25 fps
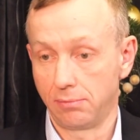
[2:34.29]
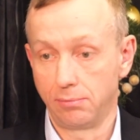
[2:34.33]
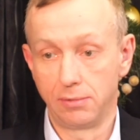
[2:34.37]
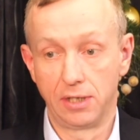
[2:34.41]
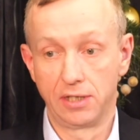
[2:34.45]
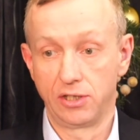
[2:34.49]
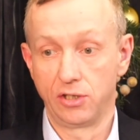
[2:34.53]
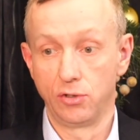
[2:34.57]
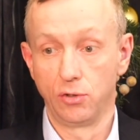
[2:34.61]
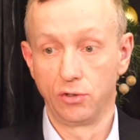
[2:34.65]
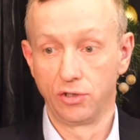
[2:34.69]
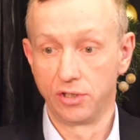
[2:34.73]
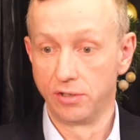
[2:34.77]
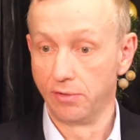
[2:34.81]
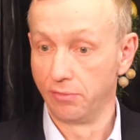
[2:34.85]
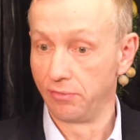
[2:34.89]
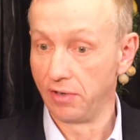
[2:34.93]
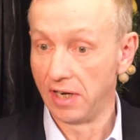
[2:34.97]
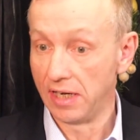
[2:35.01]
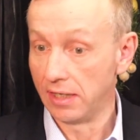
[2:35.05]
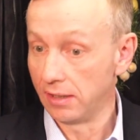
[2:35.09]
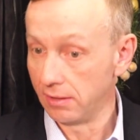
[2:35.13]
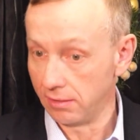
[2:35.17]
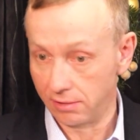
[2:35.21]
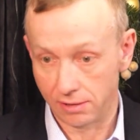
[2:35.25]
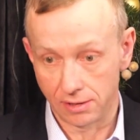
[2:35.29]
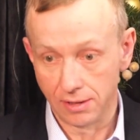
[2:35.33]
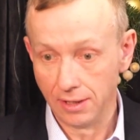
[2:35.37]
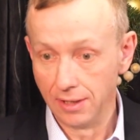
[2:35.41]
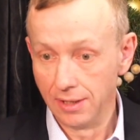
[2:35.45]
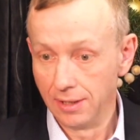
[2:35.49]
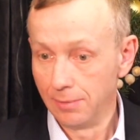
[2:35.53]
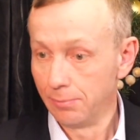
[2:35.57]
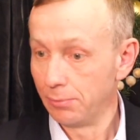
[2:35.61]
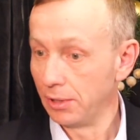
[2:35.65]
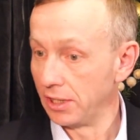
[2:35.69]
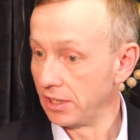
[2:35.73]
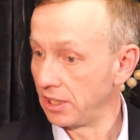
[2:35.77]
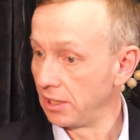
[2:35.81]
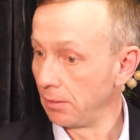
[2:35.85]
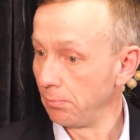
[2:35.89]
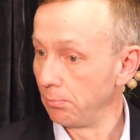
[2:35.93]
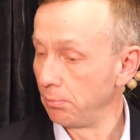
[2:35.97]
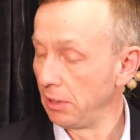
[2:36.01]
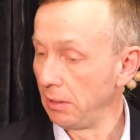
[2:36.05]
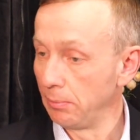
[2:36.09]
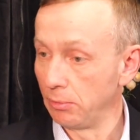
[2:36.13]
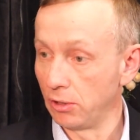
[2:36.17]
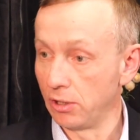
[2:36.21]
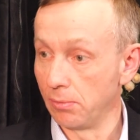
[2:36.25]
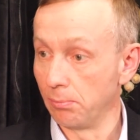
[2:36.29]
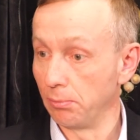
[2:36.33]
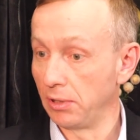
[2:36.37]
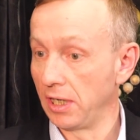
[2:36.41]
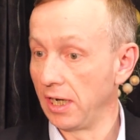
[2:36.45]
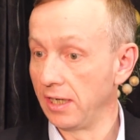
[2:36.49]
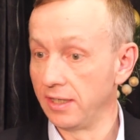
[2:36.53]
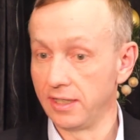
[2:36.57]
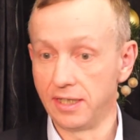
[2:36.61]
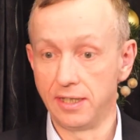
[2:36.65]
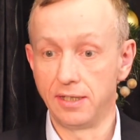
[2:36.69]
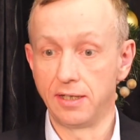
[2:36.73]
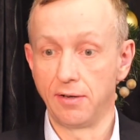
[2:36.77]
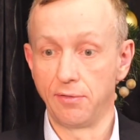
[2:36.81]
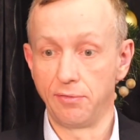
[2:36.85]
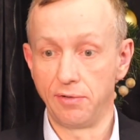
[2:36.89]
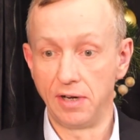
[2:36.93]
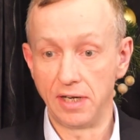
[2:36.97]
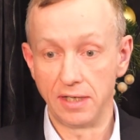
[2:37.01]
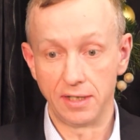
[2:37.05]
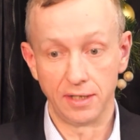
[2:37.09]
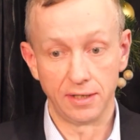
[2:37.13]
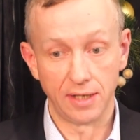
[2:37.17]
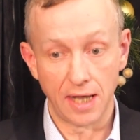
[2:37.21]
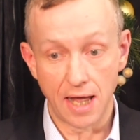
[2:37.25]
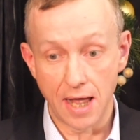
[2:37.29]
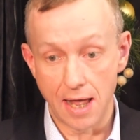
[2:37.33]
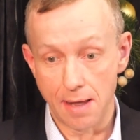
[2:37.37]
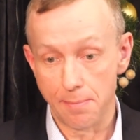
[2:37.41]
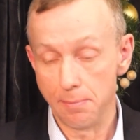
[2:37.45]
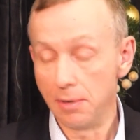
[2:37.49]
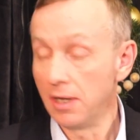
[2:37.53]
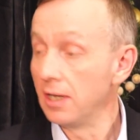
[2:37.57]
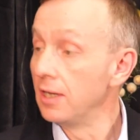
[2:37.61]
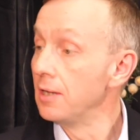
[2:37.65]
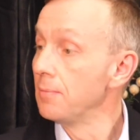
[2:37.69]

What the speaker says: That's not an offence, but some people complained he'd offended them.